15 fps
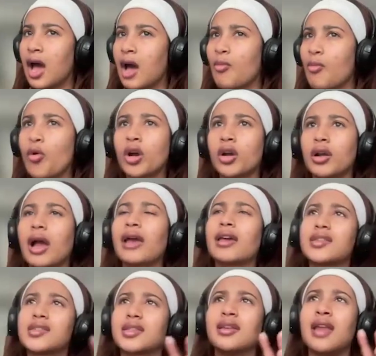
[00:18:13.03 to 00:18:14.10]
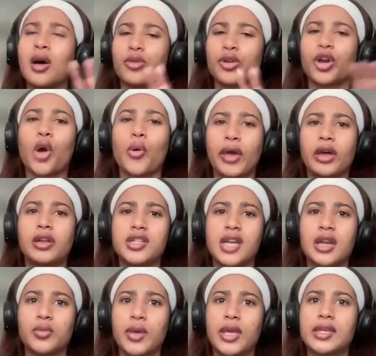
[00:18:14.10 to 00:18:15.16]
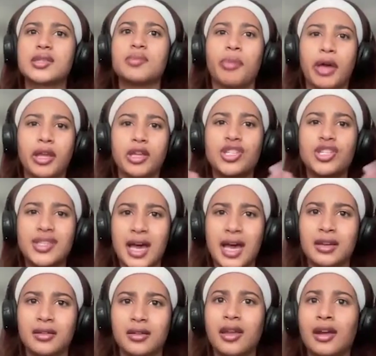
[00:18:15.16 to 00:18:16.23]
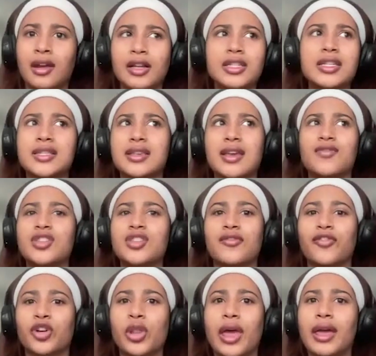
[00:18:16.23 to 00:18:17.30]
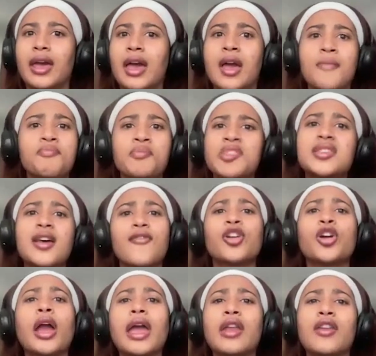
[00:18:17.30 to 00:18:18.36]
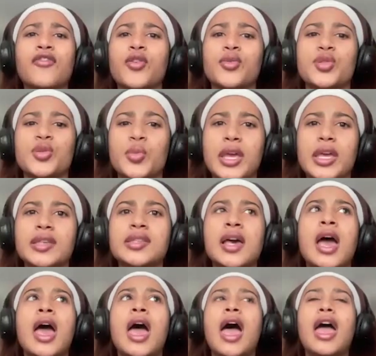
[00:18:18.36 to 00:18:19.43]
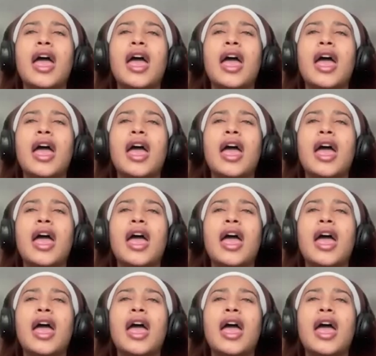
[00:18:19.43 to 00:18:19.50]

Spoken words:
Or I guess now they're going on 10 weeks, but she's had guaranteed safety for like 7 or 8 of those weeks.